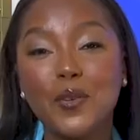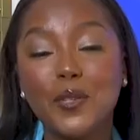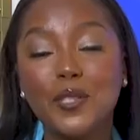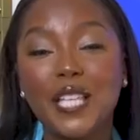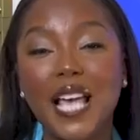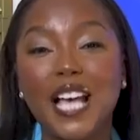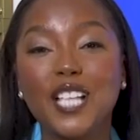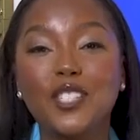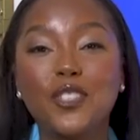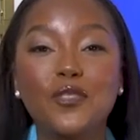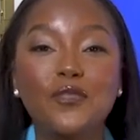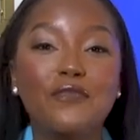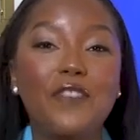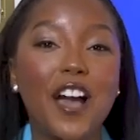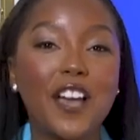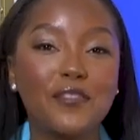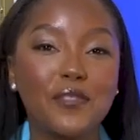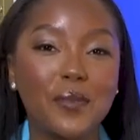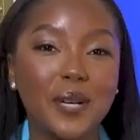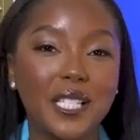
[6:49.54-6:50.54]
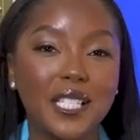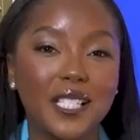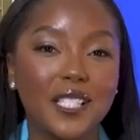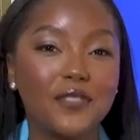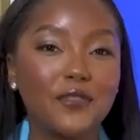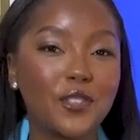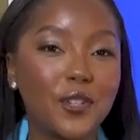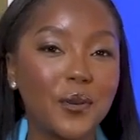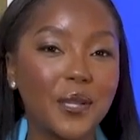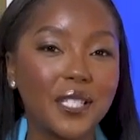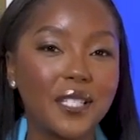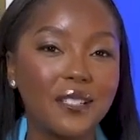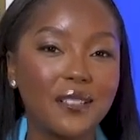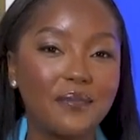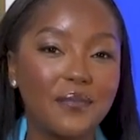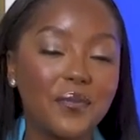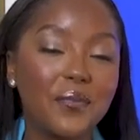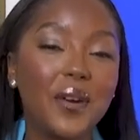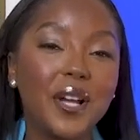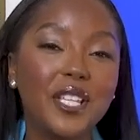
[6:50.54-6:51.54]
going to ask you five questions. For question
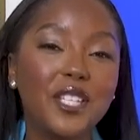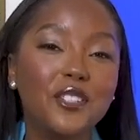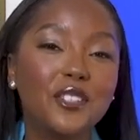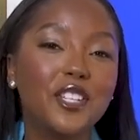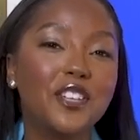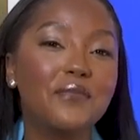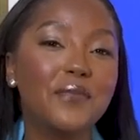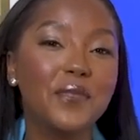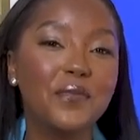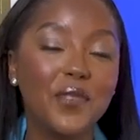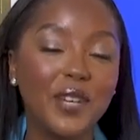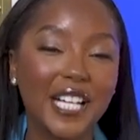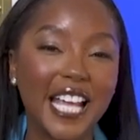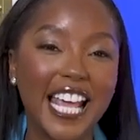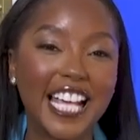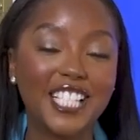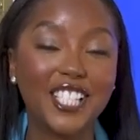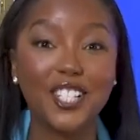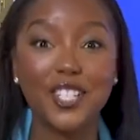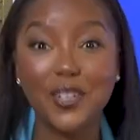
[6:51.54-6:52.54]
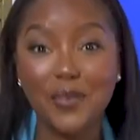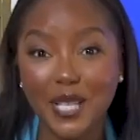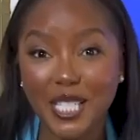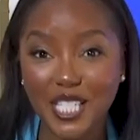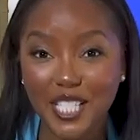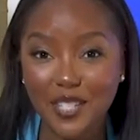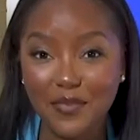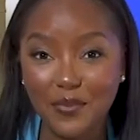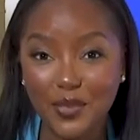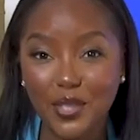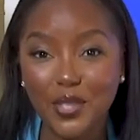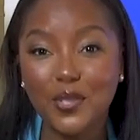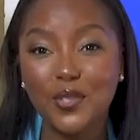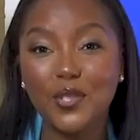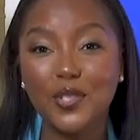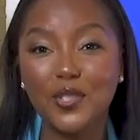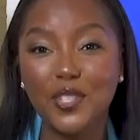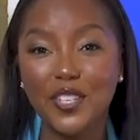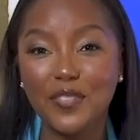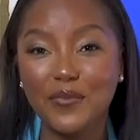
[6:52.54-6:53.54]
number one, you'll give me one answer. Question number two,
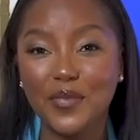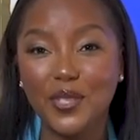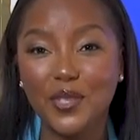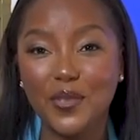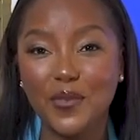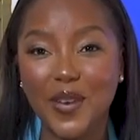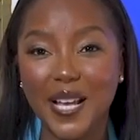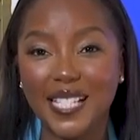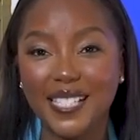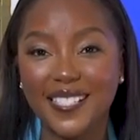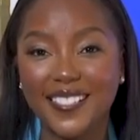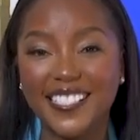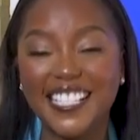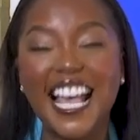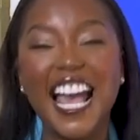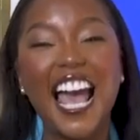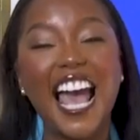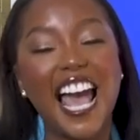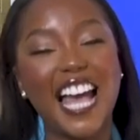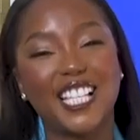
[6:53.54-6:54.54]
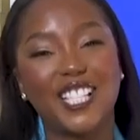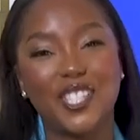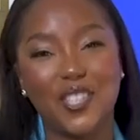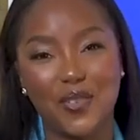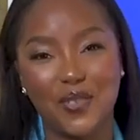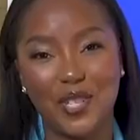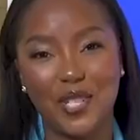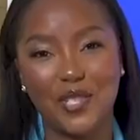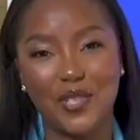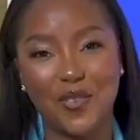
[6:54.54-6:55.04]
you'll give me two answers, and so on and